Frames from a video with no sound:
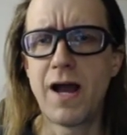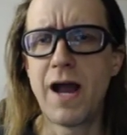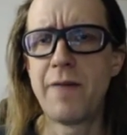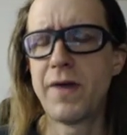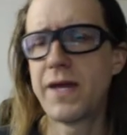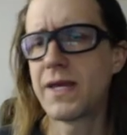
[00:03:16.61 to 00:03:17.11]

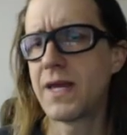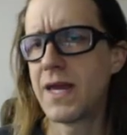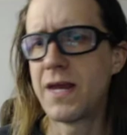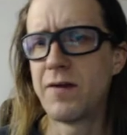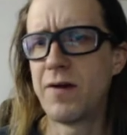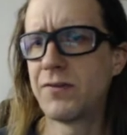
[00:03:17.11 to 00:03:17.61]
I'm like
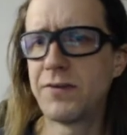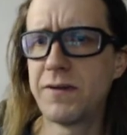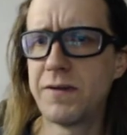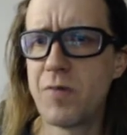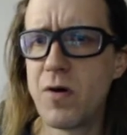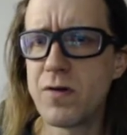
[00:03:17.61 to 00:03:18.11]
interested
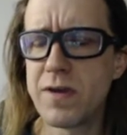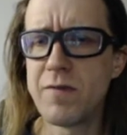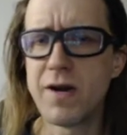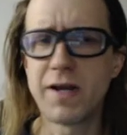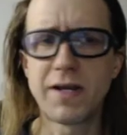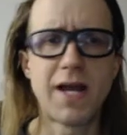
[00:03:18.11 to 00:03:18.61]
in
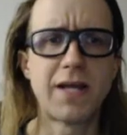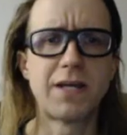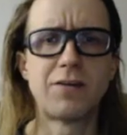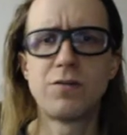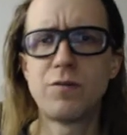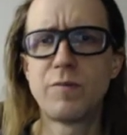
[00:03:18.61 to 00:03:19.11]
Pokemon kind
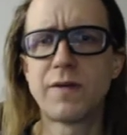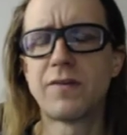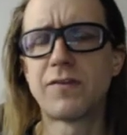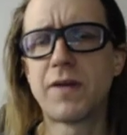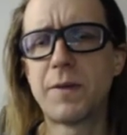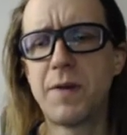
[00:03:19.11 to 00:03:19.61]
of too,
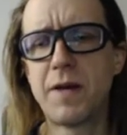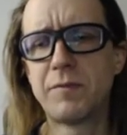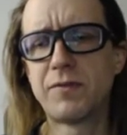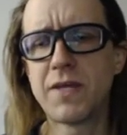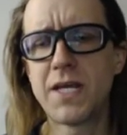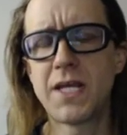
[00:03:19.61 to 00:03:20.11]
because I'm
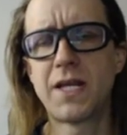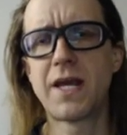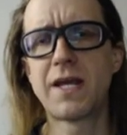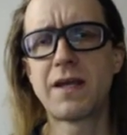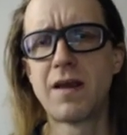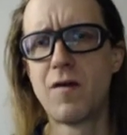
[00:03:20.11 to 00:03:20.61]
seeing
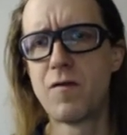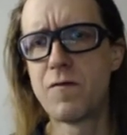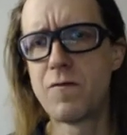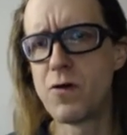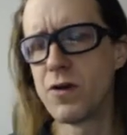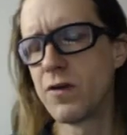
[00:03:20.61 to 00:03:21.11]
like
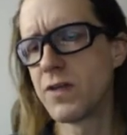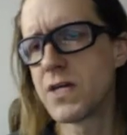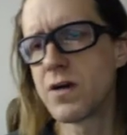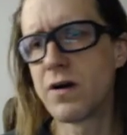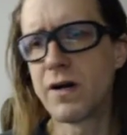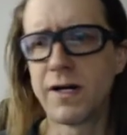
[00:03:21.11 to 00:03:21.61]
foily
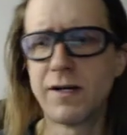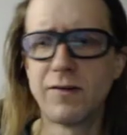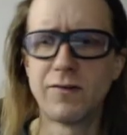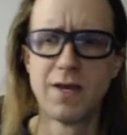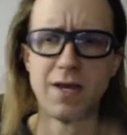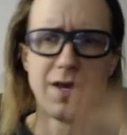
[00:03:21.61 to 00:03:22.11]

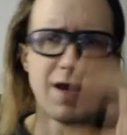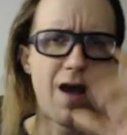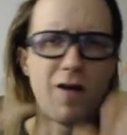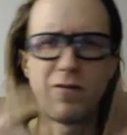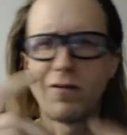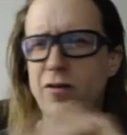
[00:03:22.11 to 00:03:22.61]
cards,
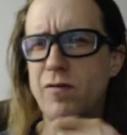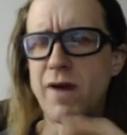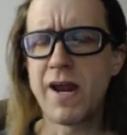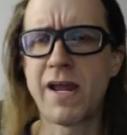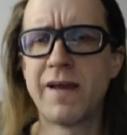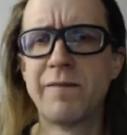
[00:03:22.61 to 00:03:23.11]

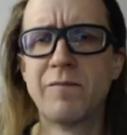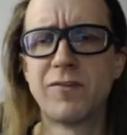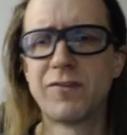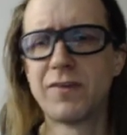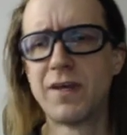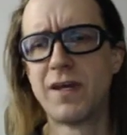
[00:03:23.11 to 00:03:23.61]

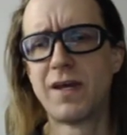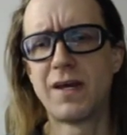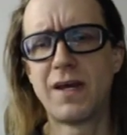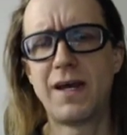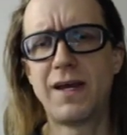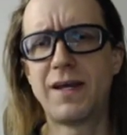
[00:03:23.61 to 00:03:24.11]
holograms,
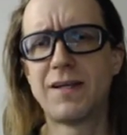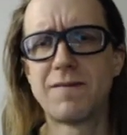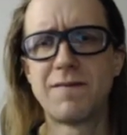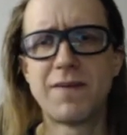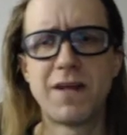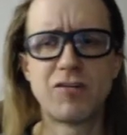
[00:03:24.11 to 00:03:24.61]

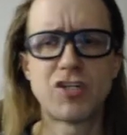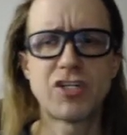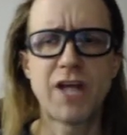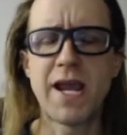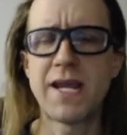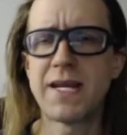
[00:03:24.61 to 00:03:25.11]

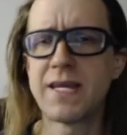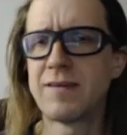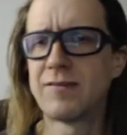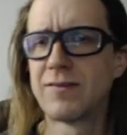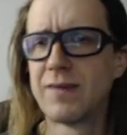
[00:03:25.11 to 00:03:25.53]
shinies,